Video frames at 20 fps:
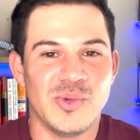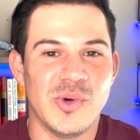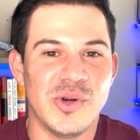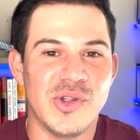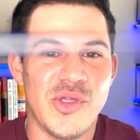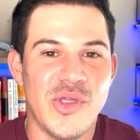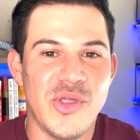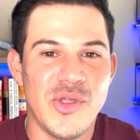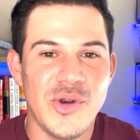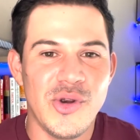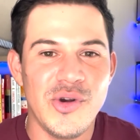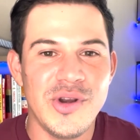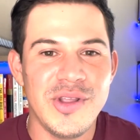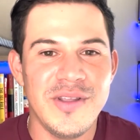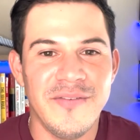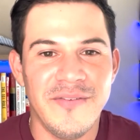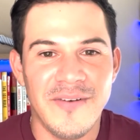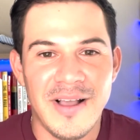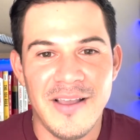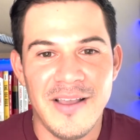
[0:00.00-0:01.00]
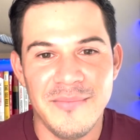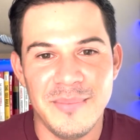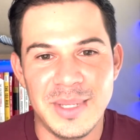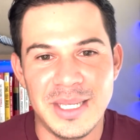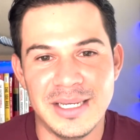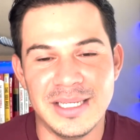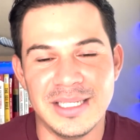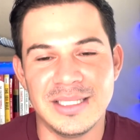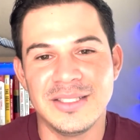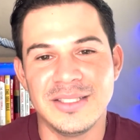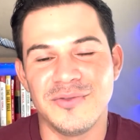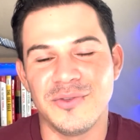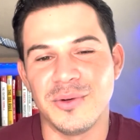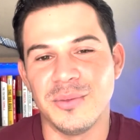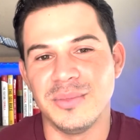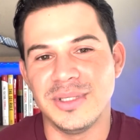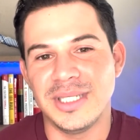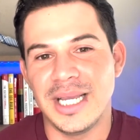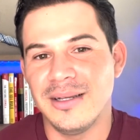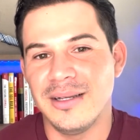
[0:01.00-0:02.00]
We're 35 minutes
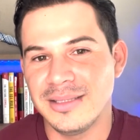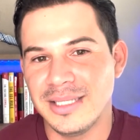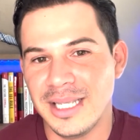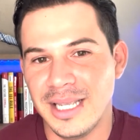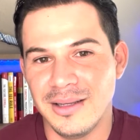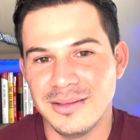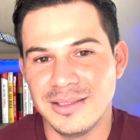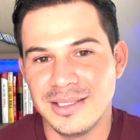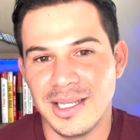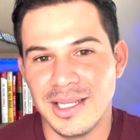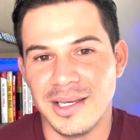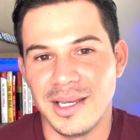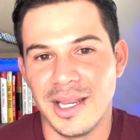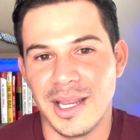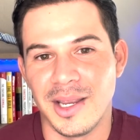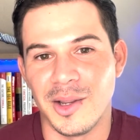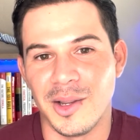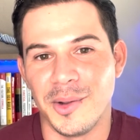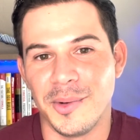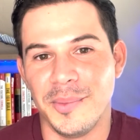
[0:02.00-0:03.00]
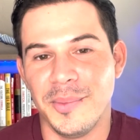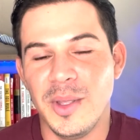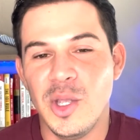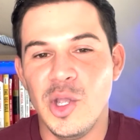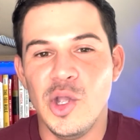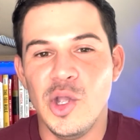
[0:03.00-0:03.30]
from downtown San Diego.